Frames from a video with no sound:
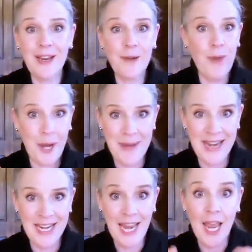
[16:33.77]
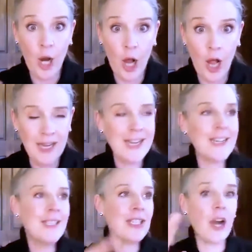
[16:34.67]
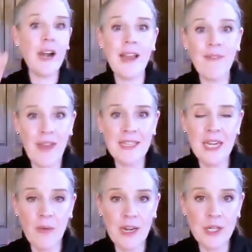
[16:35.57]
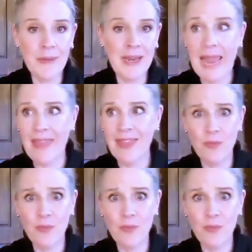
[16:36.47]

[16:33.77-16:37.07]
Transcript: recommend at all starting a fasting regimen and